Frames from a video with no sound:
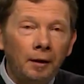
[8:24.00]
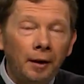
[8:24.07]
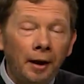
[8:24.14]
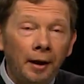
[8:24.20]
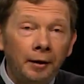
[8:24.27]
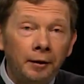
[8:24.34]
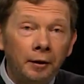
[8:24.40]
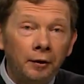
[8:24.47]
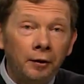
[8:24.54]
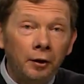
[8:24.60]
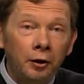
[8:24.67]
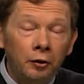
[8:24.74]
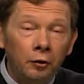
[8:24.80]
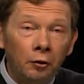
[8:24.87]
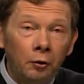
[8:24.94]
And
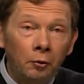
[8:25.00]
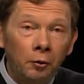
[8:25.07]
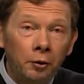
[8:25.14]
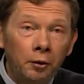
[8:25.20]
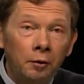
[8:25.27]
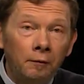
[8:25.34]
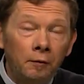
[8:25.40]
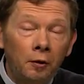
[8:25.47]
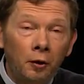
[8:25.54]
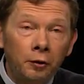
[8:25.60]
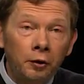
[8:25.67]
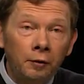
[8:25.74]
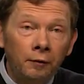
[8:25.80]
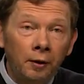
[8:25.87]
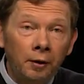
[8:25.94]
the solution, of
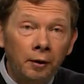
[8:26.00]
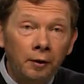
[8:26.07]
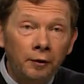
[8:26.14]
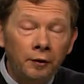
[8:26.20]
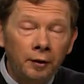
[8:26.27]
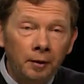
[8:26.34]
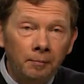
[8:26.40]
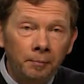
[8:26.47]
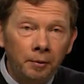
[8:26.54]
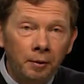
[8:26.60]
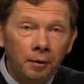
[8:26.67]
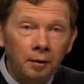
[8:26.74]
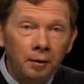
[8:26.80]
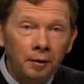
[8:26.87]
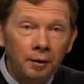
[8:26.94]
course, is very
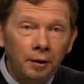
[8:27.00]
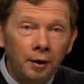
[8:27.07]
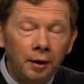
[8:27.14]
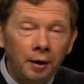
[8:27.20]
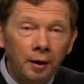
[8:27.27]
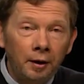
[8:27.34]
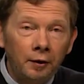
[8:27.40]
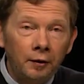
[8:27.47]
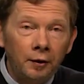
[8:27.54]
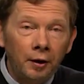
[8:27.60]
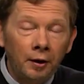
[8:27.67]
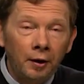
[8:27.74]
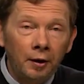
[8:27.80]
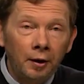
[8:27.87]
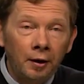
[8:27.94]
simple. It's
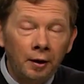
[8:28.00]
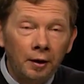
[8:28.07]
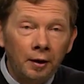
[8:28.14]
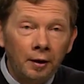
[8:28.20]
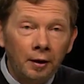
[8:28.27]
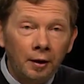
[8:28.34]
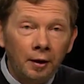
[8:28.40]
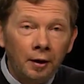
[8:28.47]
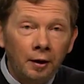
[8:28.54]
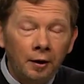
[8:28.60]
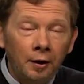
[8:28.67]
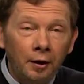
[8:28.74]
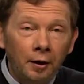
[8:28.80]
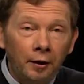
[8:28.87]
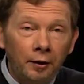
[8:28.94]
uh,
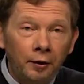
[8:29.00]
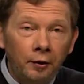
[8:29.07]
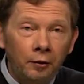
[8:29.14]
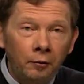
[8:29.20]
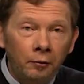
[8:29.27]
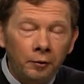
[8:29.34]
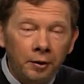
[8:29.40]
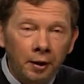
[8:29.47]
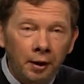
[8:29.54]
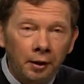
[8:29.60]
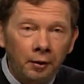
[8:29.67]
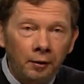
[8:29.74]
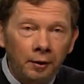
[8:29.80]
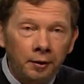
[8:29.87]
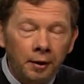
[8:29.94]
to
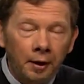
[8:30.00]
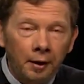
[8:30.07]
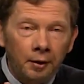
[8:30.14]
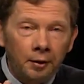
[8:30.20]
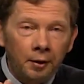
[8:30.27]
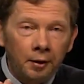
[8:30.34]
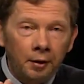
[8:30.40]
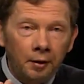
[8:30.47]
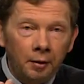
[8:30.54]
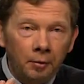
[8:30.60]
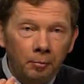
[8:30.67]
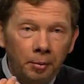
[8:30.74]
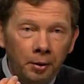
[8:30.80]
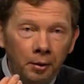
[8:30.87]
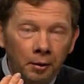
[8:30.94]
take your attention
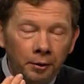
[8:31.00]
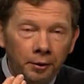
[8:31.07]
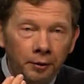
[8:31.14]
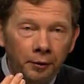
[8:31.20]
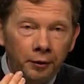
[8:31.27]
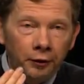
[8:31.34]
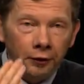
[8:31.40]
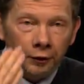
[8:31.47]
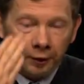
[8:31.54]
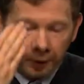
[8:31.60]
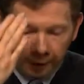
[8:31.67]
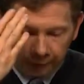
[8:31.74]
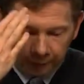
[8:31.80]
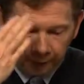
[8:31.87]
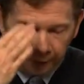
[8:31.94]
beyond the
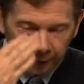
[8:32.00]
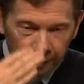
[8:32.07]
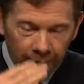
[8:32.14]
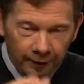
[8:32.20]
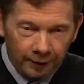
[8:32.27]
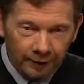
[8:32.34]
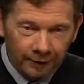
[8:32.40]
surface,